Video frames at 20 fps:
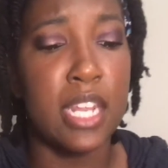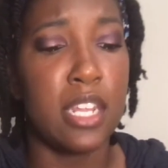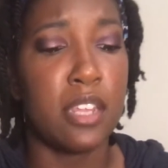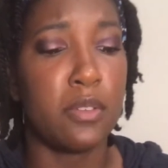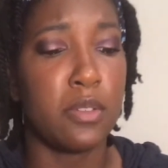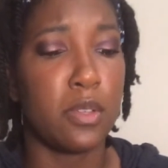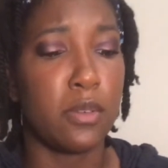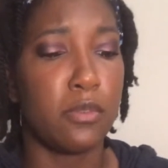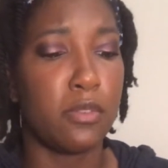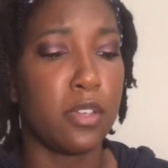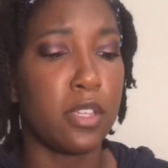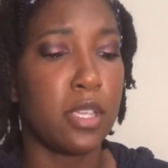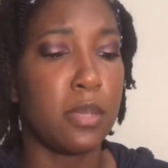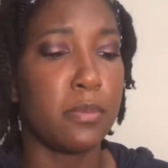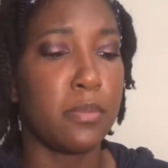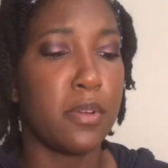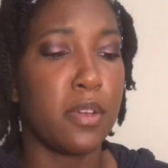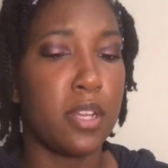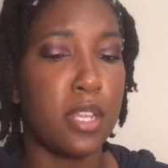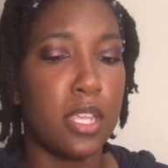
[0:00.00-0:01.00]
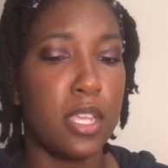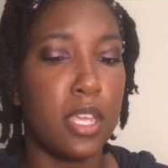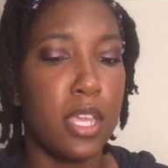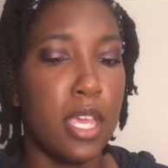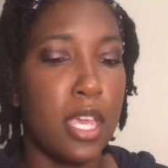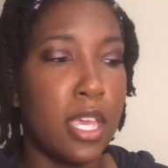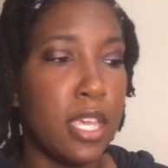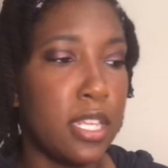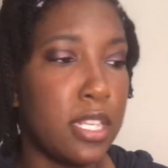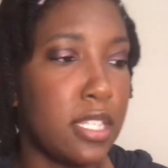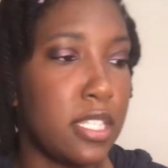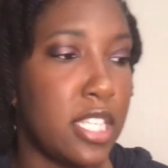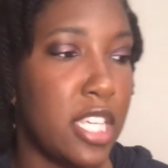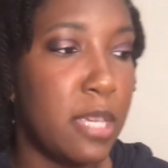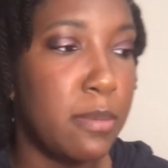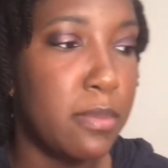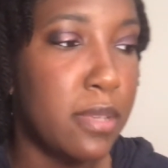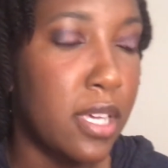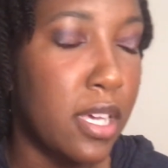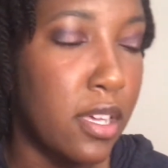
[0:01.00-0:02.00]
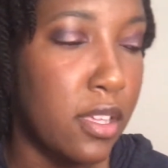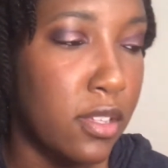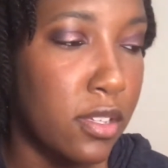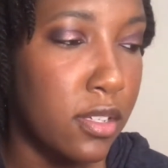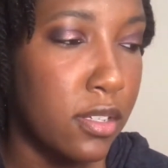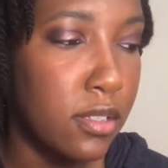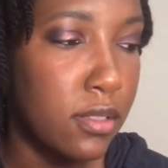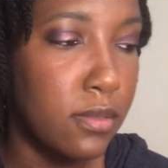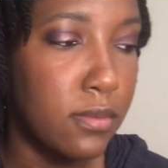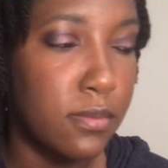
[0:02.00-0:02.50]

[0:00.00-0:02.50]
and it was a really pretty deep color.